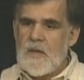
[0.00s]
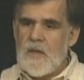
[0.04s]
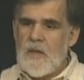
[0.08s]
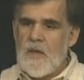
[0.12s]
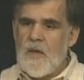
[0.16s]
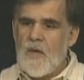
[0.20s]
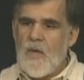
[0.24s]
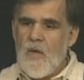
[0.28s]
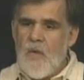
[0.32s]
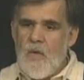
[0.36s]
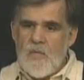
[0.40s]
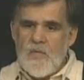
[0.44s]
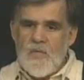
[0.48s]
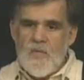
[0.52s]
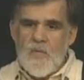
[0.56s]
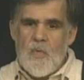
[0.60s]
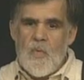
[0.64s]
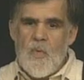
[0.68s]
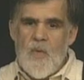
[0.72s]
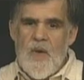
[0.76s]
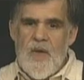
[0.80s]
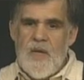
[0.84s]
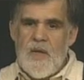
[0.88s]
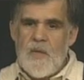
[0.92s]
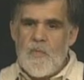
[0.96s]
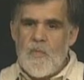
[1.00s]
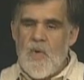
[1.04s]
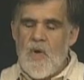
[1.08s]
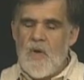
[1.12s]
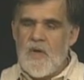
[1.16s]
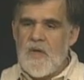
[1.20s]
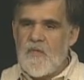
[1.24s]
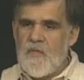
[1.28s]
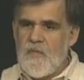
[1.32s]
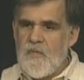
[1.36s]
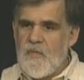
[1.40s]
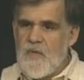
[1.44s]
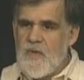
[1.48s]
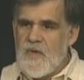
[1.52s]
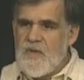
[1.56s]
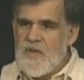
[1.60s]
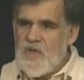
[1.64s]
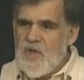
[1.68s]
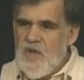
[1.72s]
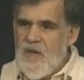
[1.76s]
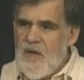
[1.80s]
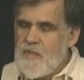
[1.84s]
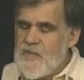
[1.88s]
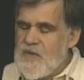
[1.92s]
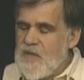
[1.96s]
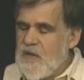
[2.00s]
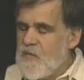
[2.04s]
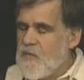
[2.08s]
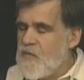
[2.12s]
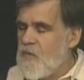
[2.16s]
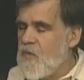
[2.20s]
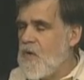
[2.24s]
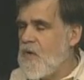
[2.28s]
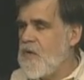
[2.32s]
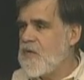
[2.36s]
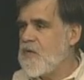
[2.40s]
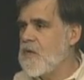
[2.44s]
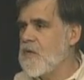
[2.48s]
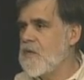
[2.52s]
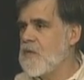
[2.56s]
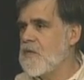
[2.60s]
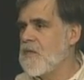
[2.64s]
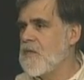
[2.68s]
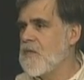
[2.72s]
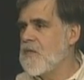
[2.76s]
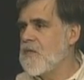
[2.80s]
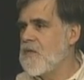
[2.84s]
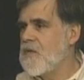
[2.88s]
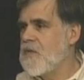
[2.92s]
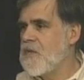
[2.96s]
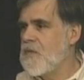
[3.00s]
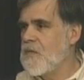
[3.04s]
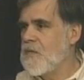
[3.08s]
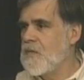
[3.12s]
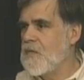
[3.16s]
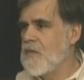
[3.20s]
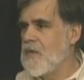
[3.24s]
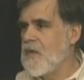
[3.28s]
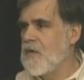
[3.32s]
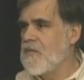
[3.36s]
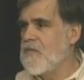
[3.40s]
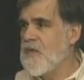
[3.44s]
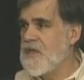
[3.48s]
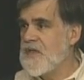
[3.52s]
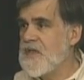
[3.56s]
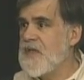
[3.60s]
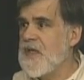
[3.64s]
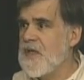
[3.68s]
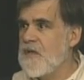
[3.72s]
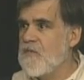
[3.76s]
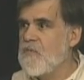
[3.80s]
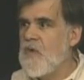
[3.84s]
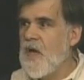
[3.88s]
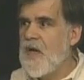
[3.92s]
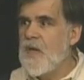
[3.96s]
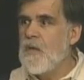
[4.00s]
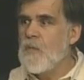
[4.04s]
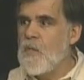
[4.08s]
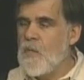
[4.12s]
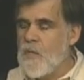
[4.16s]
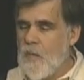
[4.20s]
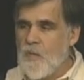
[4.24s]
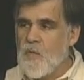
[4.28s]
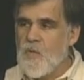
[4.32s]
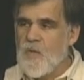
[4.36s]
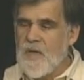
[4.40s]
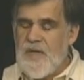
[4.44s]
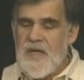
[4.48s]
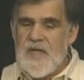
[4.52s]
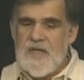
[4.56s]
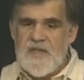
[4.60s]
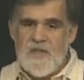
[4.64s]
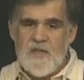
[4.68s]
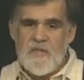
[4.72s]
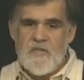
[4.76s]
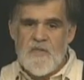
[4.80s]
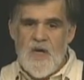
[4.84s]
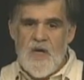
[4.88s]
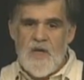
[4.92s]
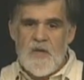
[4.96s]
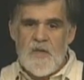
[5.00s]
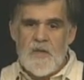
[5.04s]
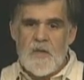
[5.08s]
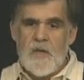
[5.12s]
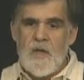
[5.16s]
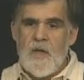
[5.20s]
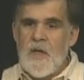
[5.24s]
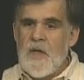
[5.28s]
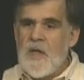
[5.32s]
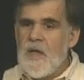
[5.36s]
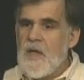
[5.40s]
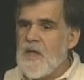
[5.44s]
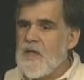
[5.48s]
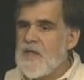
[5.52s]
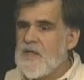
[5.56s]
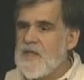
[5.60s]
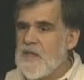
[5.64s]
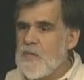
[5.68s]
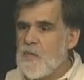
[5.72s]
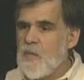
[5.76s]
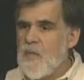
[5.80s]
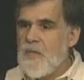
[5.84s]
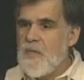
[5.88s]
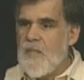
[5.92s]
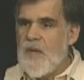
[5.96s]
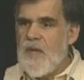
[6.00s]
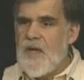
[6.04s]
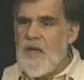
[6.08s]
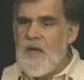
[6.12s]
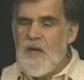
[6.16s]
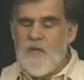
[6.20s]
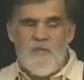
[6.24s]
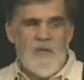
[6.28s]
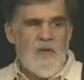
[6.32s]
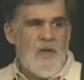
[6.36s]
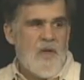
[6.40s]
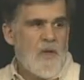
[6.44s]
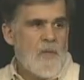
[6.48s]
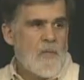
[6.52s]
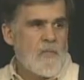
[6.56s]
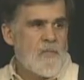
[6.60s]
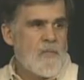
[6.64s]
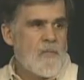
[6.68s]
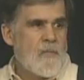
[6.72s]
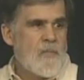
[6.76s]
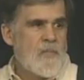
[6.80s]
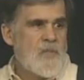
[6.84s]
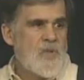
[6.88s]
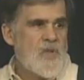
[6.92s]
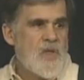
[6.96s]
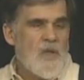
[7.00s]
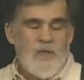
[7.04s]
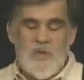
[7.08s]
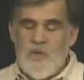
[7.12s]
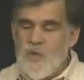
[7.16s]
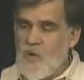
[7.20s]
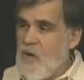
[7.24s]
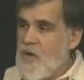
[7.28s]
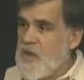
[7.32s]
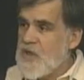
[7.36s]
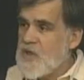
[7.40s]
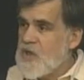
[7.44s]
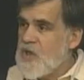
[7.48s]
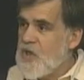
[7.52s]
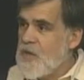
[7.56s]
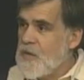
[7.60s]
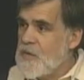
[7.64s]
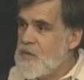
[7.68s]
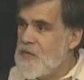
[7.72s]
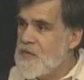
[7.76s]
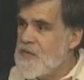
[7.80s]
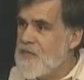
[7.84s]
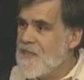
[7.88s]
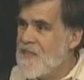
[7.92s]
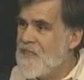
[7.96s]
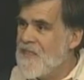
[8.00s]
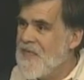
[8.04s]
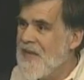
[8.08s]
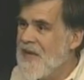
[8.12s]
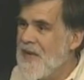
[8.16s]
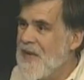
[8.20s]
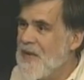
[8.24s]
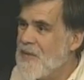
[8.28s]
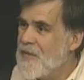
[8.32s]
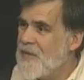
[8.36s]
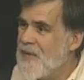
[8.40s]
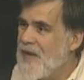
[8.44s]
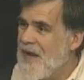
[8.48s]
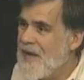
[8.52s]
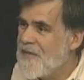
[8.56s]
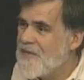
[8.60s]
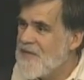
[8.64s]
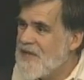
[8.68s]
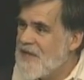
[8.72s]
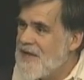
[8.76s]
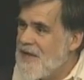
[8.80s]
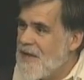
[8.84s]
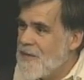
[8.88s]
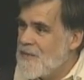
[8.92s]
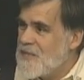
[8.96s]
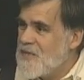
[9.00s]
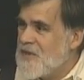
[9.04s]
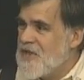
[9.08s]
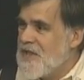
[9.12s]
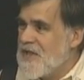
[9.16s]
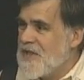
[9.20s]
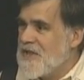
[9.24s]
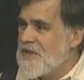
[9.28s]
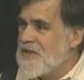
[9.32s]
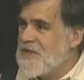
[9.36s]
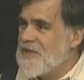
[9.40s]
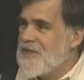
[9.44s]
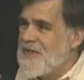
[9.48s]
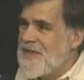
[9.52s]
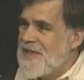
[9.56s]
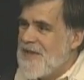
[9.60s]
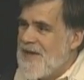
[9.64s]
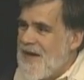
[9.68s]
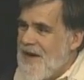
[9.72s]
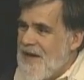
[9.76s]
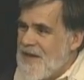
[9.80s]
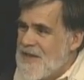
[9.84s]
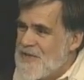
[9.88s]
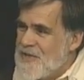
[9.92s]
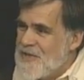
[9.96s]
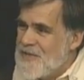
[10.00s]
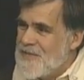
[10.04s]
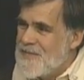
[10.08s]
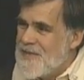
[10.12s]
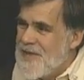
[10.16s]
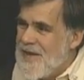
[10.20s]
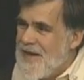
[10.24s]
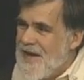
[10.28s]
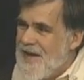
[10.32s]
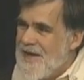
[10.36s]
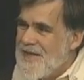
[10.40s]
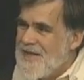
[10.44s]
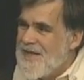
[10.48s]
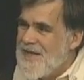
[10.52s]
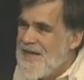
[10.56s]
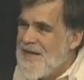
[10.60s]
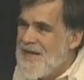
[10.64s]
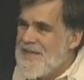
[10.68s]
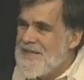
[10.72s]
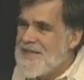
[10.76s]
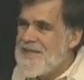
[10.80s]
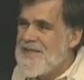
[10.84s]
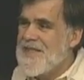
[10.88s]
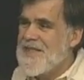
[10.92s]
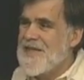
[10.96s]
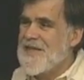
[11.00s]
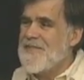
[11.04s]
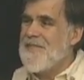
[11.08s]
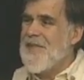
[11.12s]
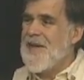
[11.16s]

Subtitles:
along the way, part of the jobs that fall to a visiting writer when we're guests of honor is that we may have to help judge art shows. We have to help judge costume contests and